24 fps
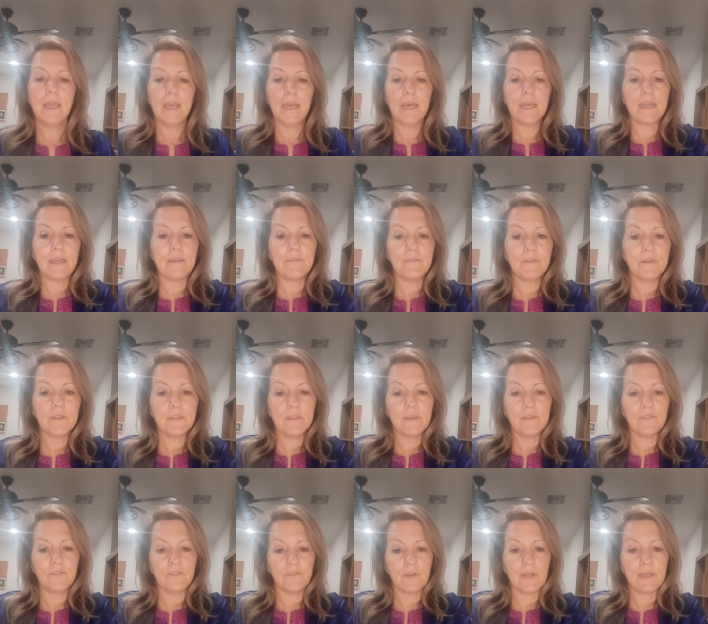and I feel
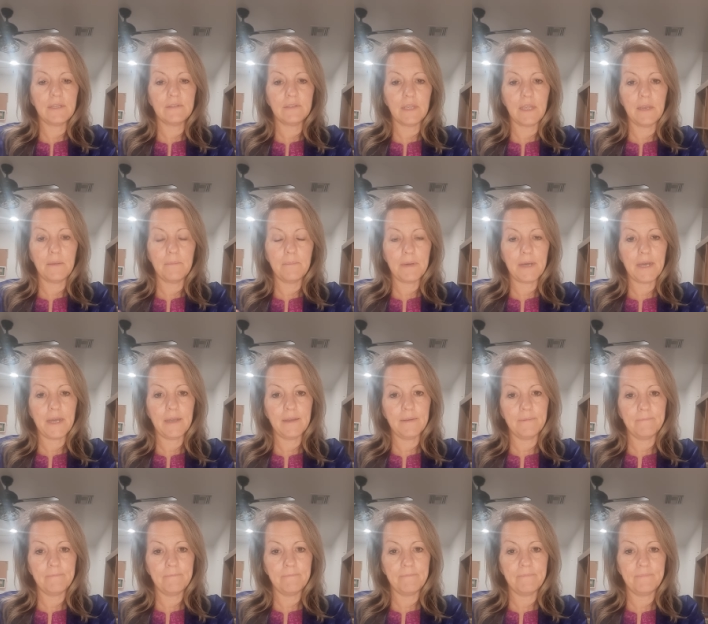this stress in my
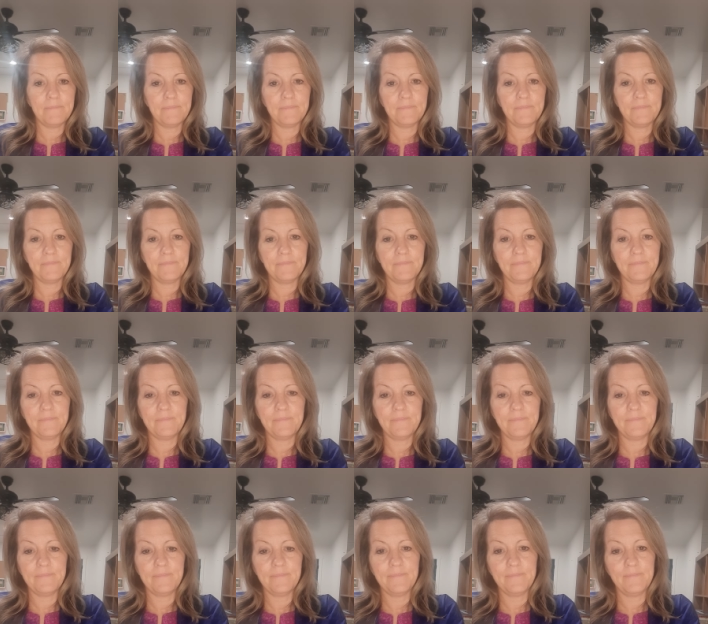
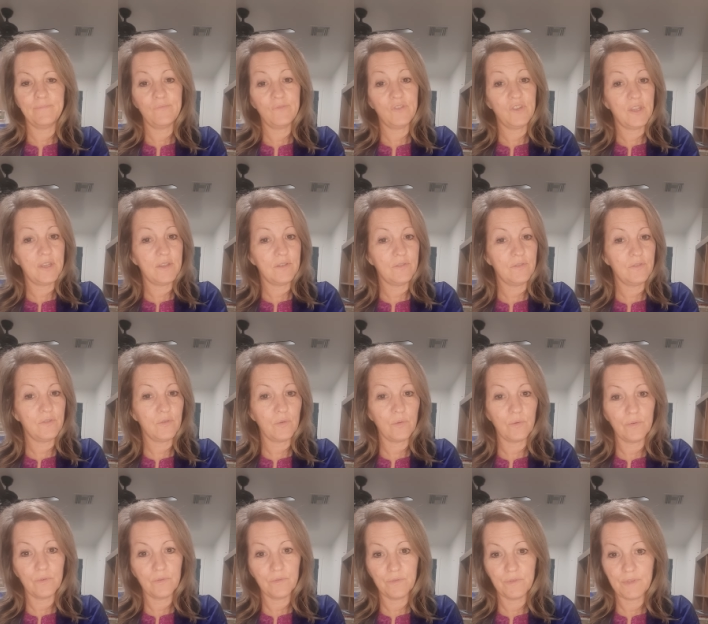chest,
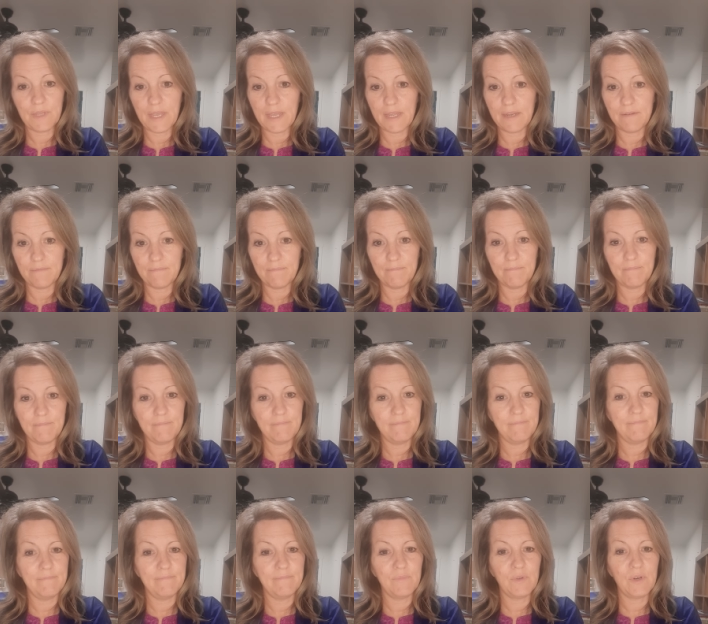shoulders, head,
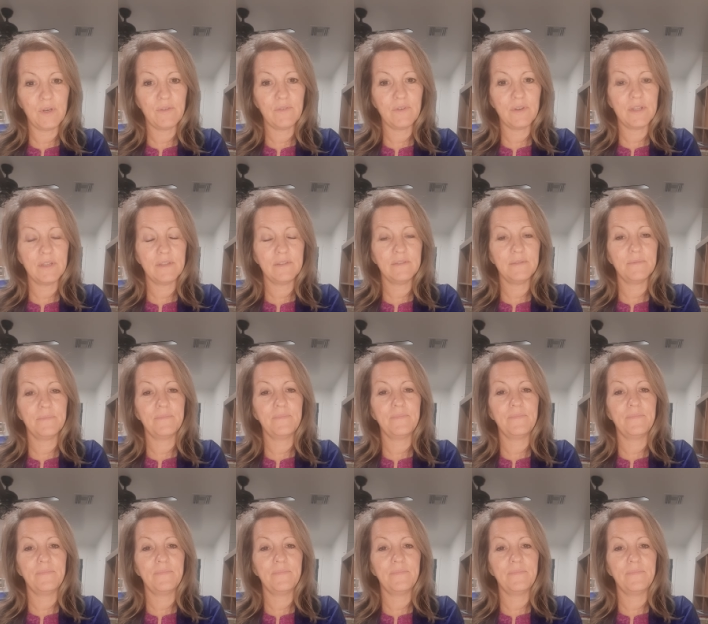whatever it is.